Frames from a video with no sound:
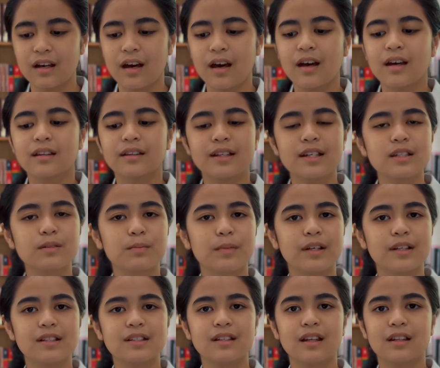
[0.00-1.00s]
This
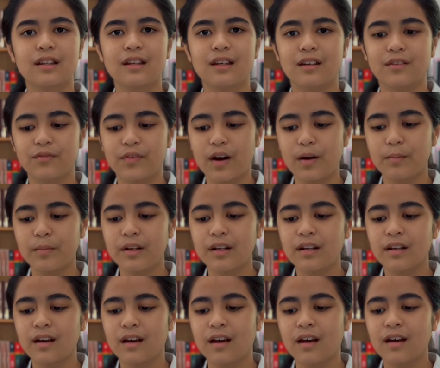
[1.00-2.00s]
means that the environment
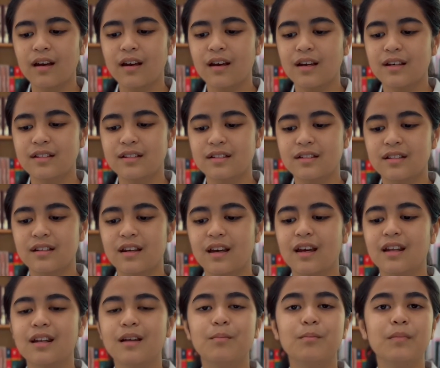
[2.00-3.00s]
is in
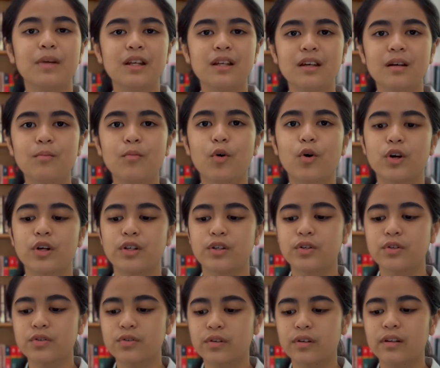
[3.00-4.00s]
a medium or
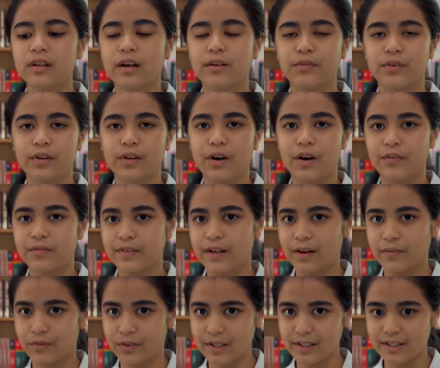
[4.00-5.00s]
neutral level of
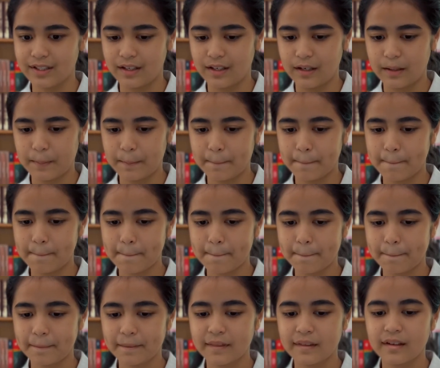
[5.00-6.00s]
diversity.
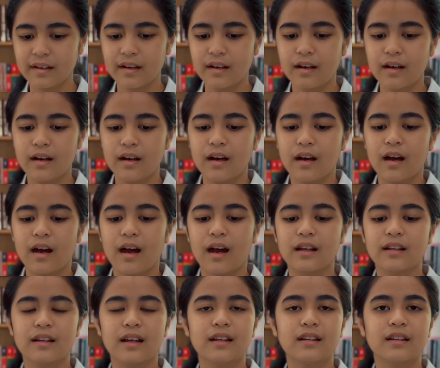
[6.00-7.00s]
And
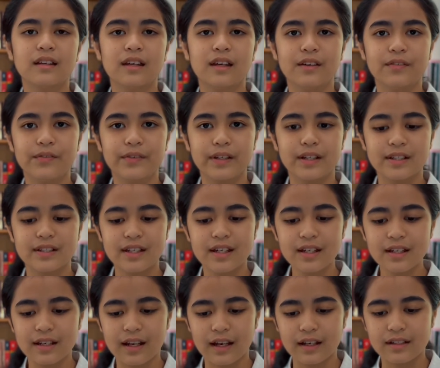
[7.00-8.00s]
then the evenness
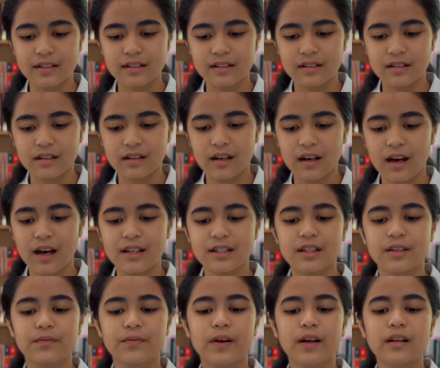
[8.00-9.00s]
index has a
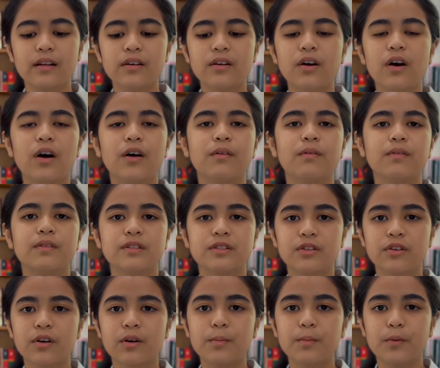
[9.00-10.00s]
value of
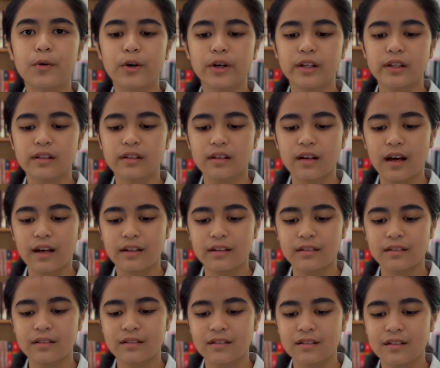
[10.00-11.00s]

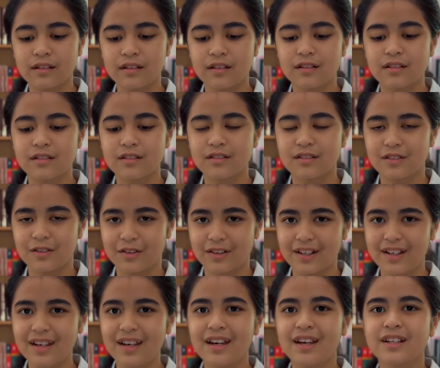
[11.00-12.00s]

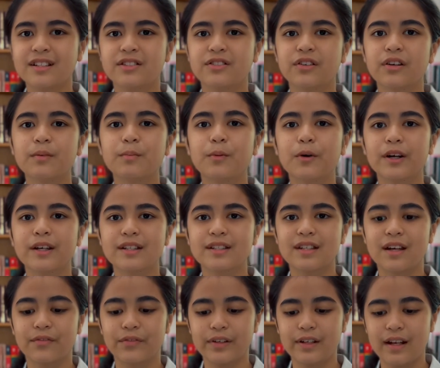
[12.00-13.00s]

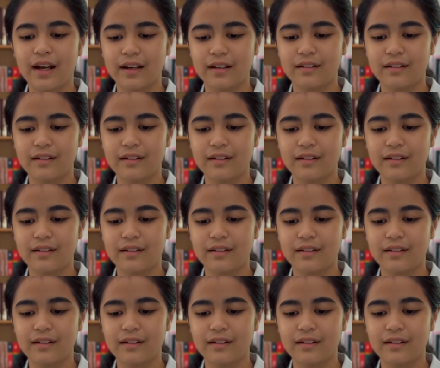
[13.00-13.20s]
0.79.